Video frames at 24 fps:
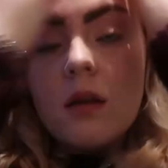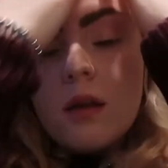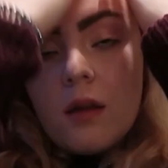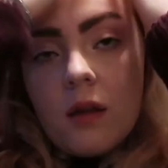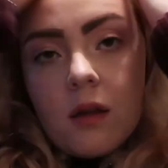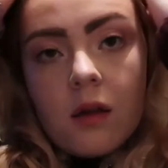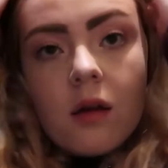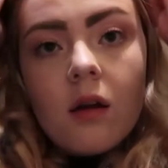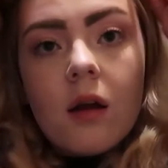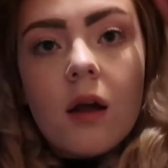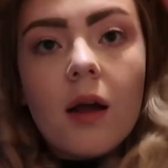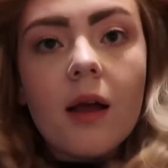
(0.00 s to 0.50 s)

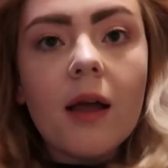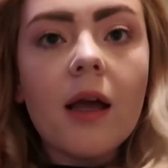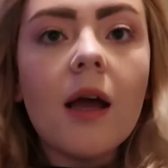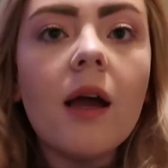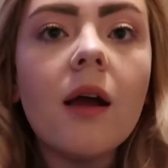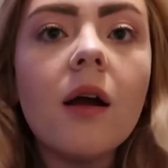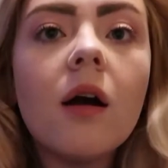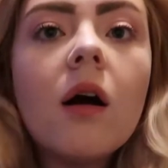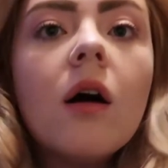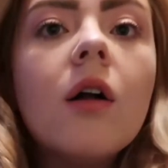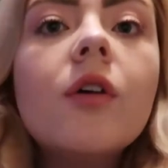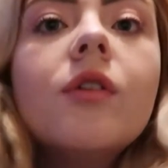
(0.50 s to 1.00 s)
And
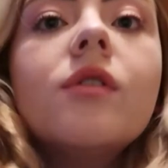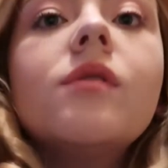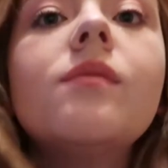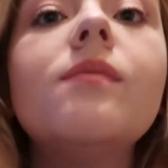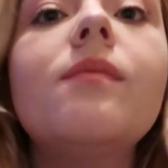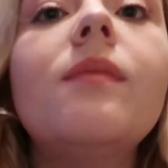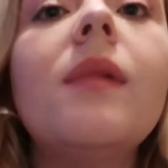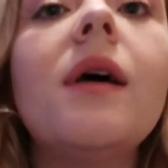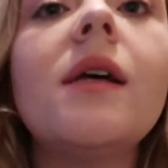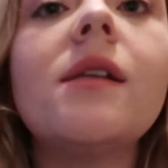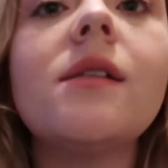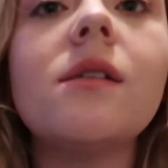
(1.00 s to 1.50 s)
again, kind of just
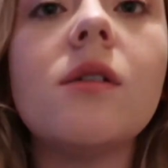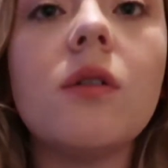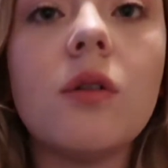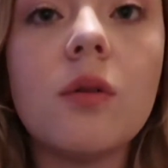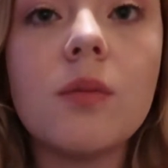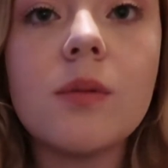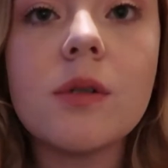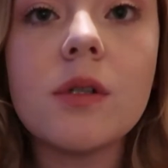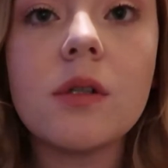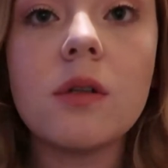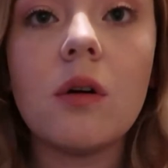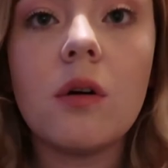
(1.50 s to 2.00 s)
mess it up
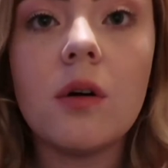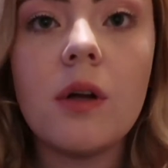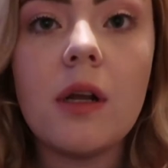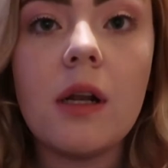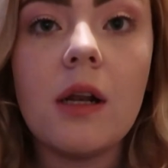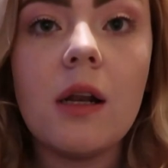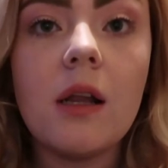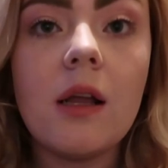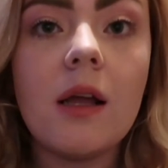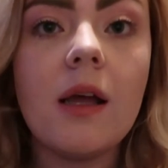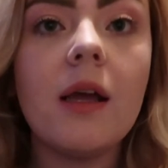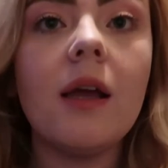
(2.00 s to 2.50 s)

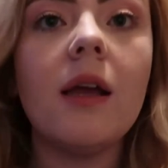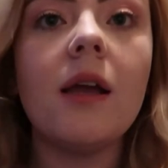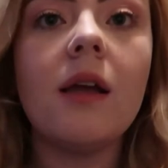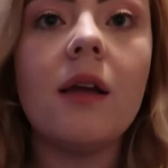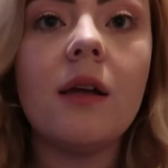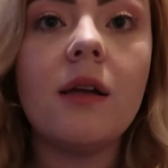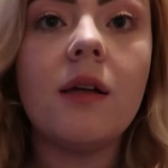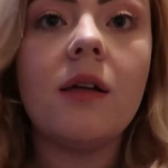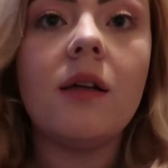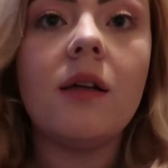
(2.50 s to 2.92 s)
slightly.